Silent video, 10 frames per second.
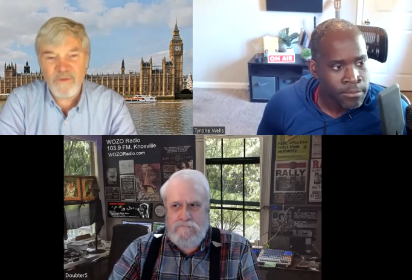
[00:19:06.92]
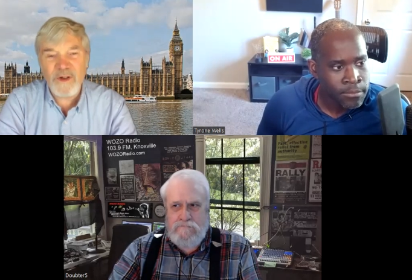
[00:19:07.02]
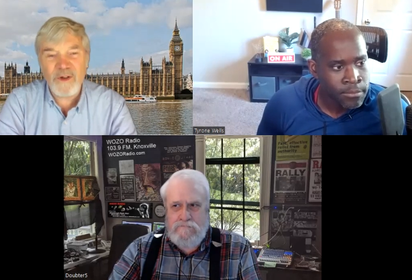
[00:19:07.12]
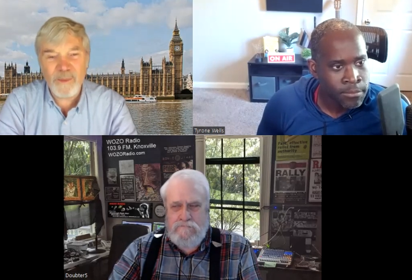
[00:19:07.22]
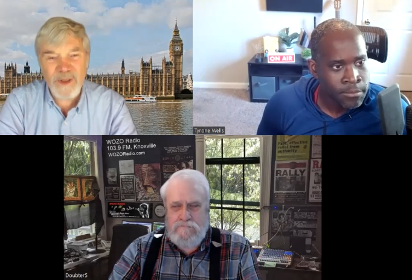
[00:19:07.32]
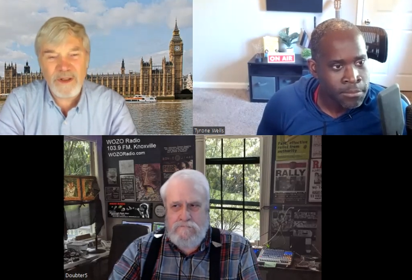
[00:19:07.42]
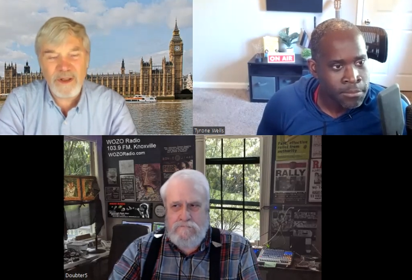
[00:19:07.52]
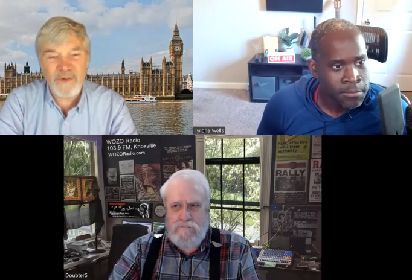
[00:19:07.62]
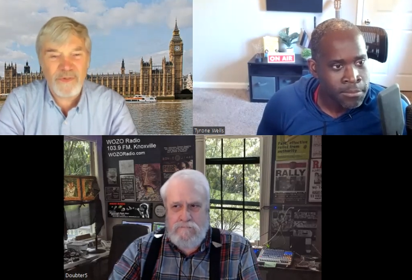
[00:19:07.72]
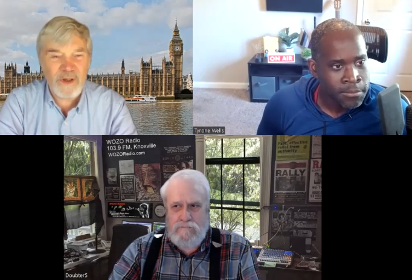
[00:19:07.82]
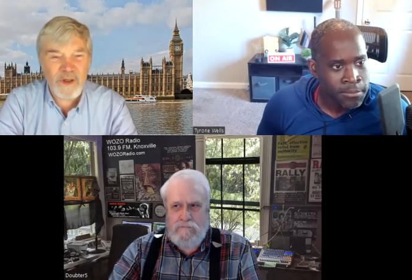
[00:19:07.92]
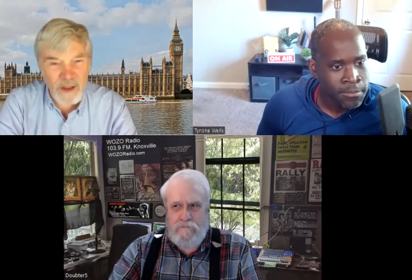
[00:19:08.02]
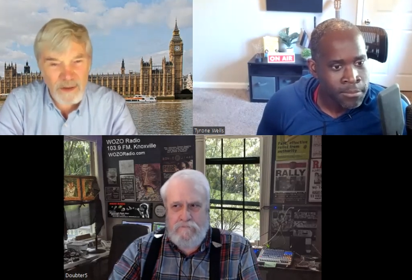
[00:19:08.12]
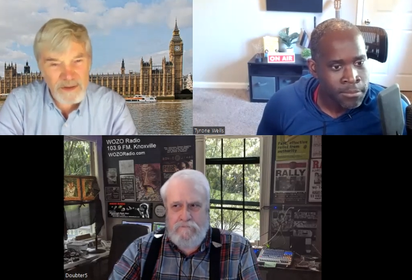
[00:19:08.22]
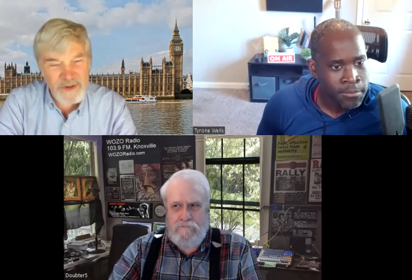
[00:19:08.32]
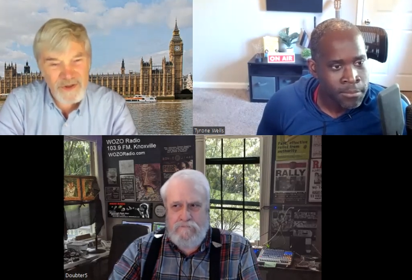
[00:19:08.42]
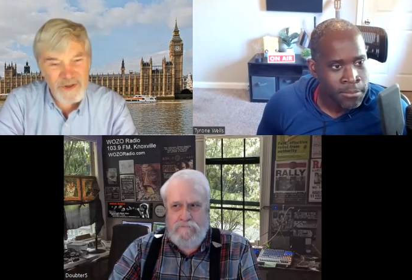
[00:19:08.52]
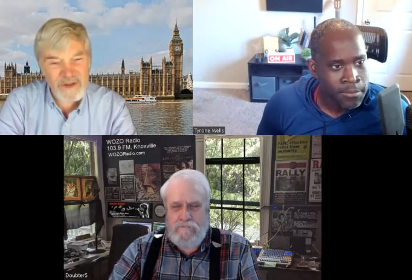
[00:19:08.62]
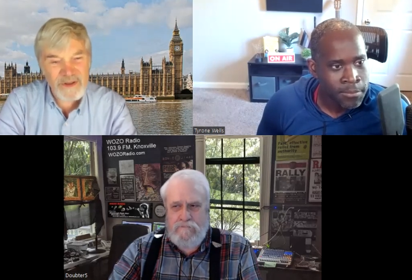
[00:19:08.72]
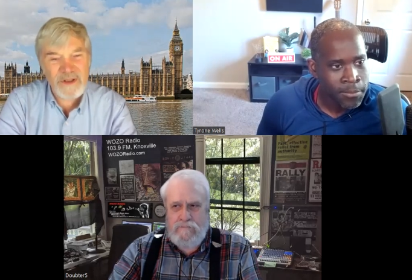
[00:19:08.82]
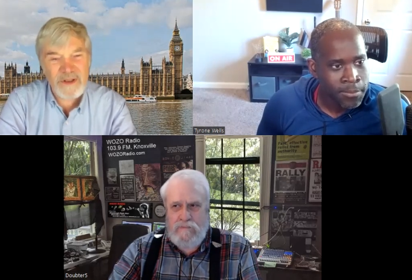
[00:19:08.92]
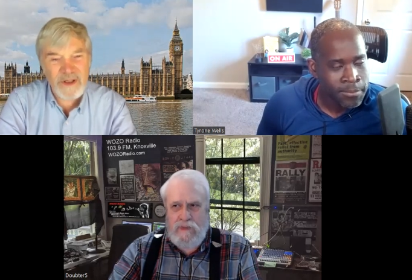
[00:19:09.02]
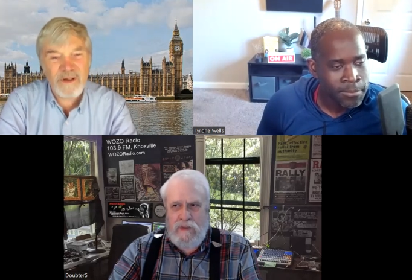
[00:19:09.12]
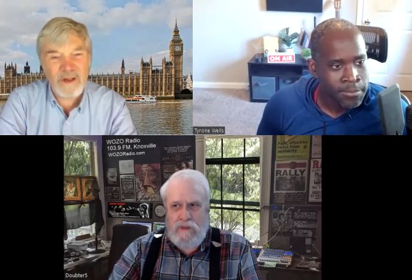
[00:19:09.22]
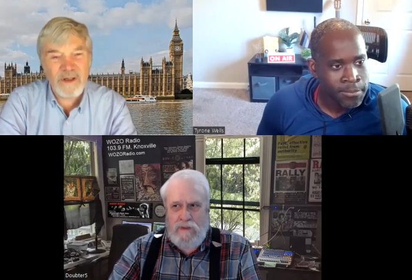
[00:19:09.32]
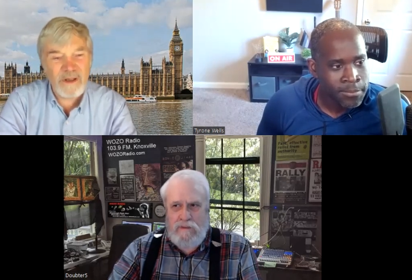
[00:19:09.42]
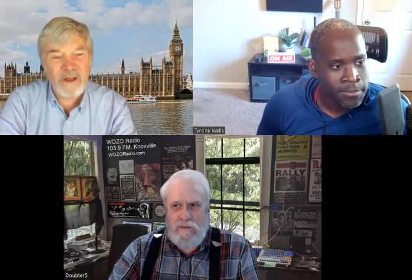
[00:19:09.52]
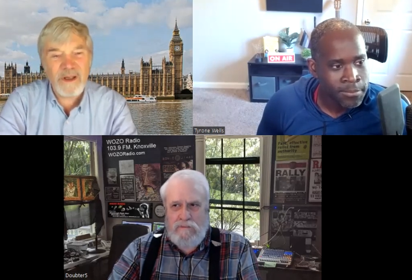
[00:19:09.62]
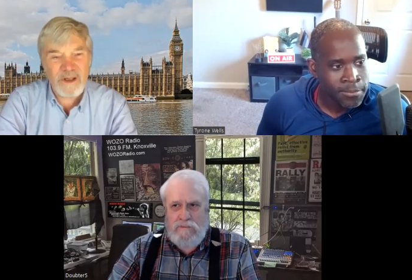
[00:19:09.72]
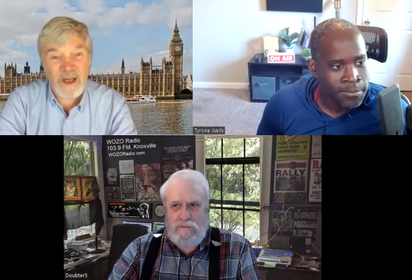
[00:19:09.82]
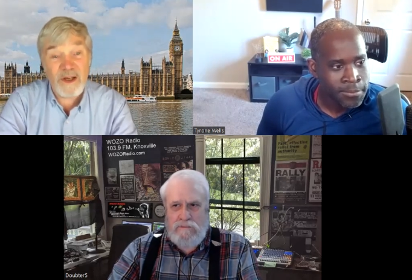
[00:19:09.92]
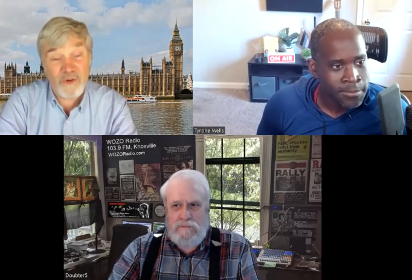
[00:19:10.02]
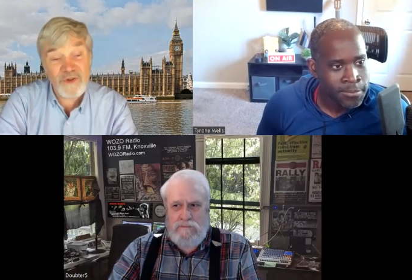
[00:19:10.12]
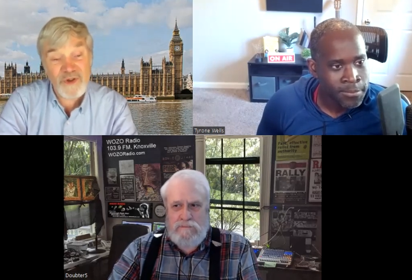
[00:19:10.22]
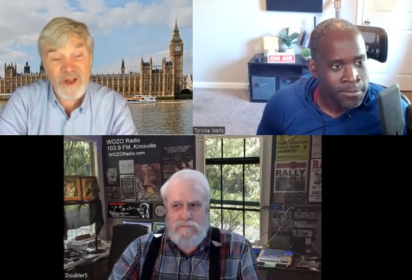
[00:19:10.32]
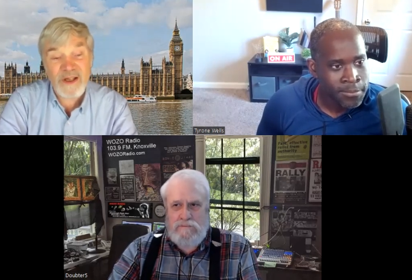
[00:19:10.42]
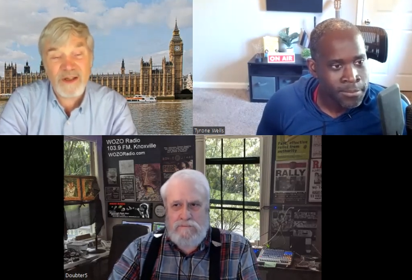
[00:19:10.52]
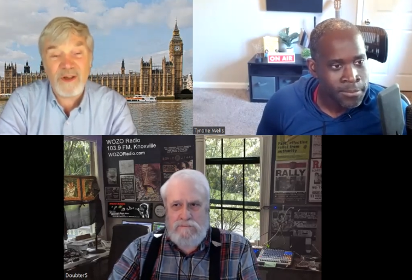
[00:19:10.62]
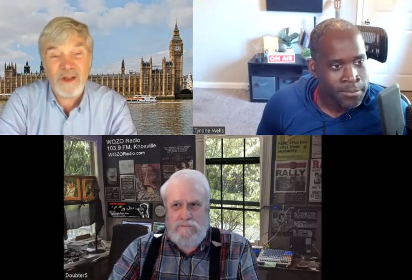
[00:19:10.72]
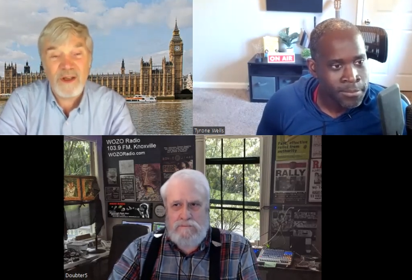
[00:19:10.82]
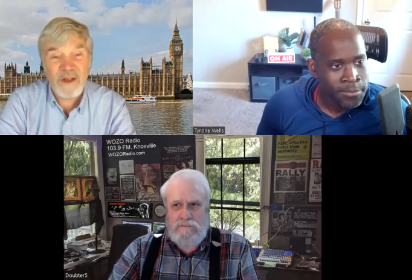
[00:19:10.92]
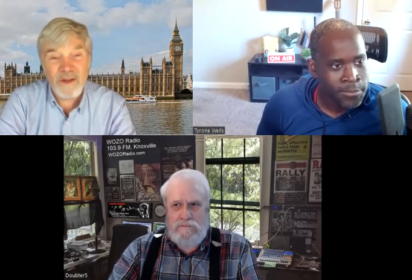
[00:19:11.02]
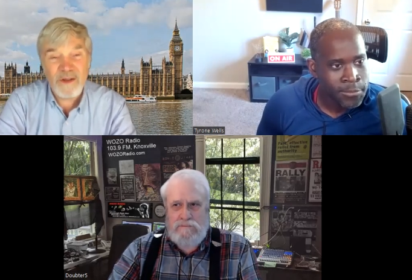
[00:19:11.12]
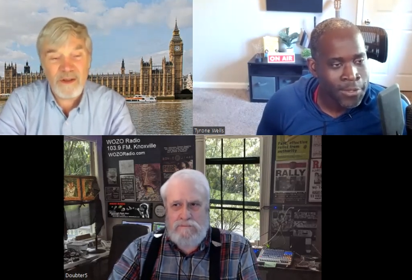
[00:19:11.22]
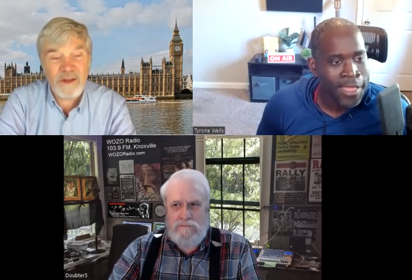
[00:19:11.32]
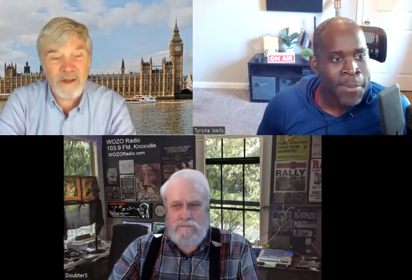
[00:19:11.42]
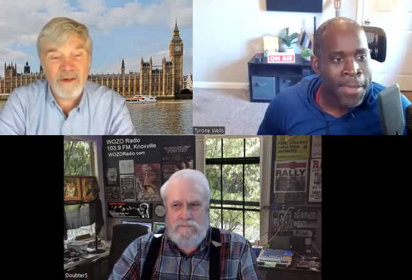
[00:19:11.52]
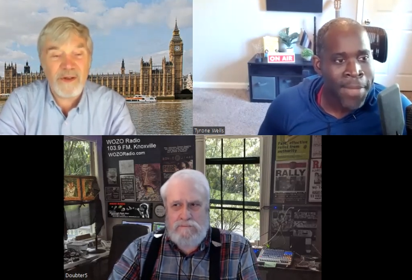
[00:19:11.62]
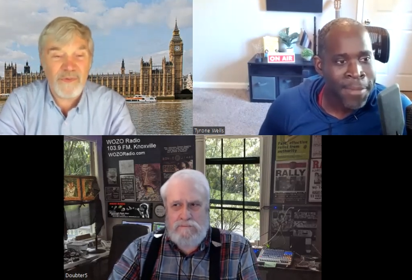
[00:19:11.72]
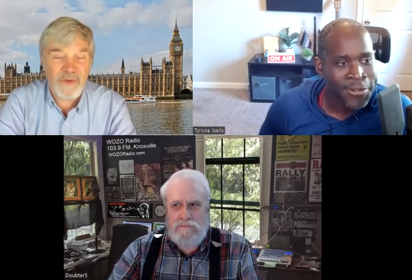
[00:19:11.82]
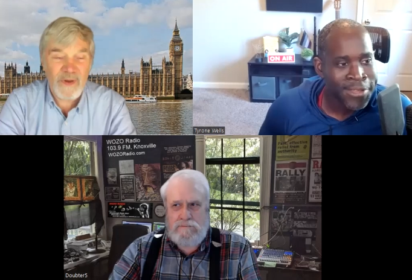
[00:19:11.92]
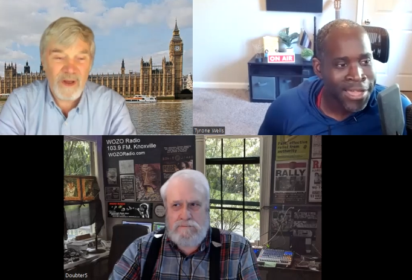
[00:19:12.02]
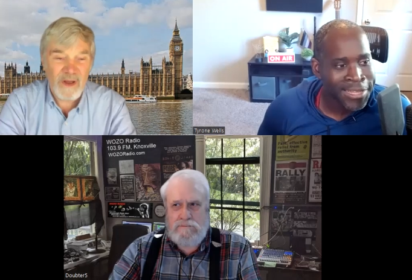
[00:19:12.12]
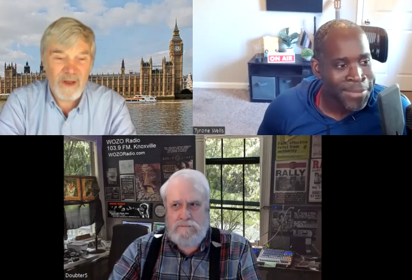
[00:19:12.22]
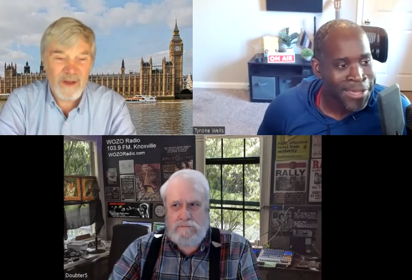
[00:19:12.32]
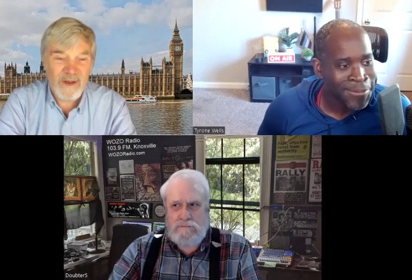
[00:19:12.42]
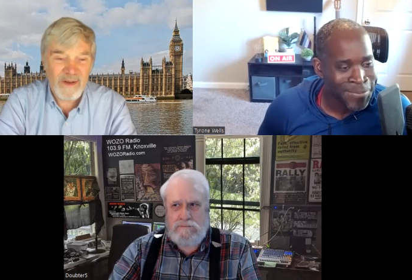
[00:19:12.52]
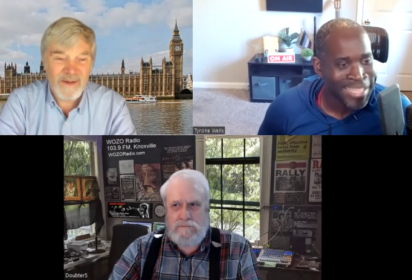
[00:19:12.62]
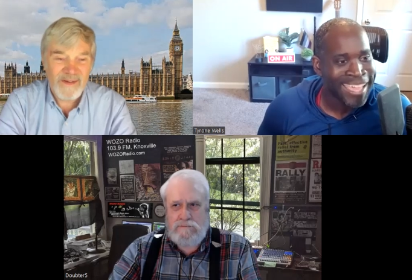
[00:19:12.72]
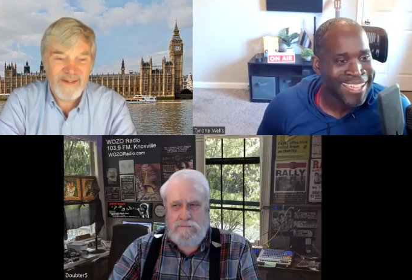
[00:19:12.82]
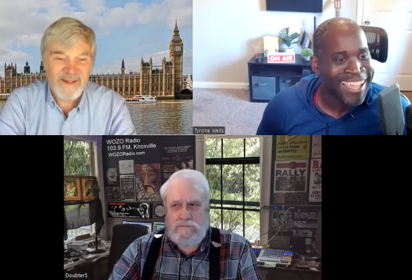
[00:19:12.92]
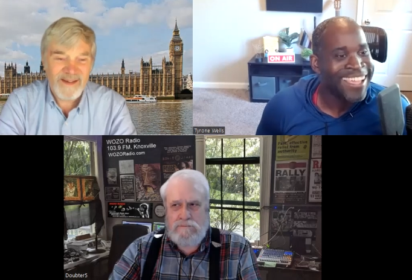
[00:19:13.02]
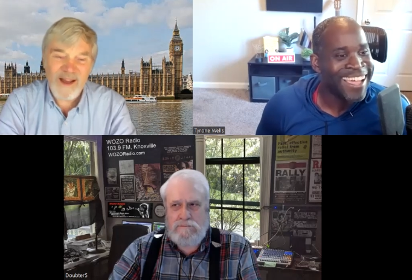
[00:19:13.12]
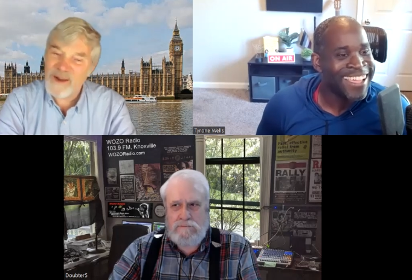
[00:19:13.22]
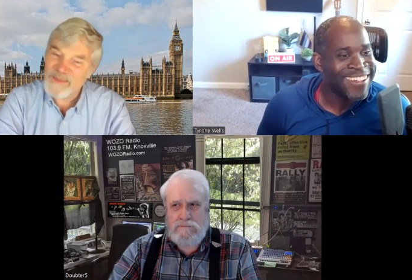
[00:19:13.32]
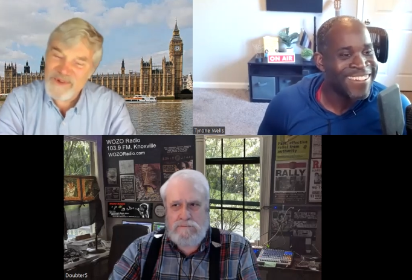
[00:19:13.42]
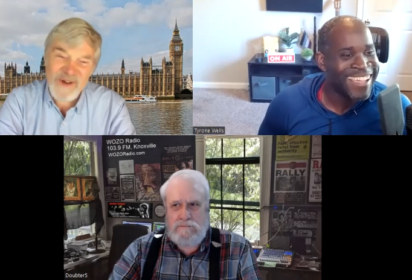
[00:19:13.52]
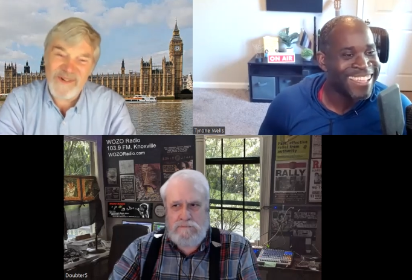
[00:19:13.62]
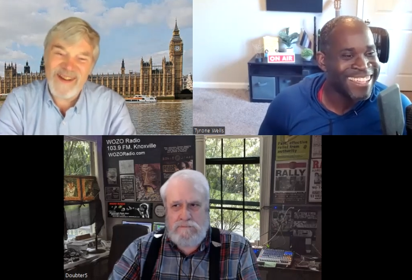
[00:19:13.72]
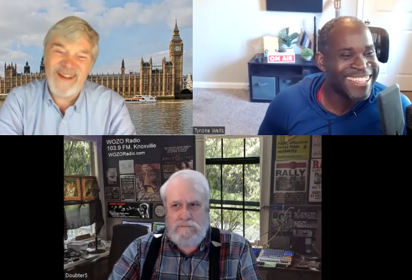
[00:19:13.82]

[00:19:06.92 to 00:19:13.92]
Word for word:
Speaker 1: fundamentalist cults that there in, in Christianity that Sorry, that's is. my
Speaker 2: mom you're talking about. But yeah, I, am sorry.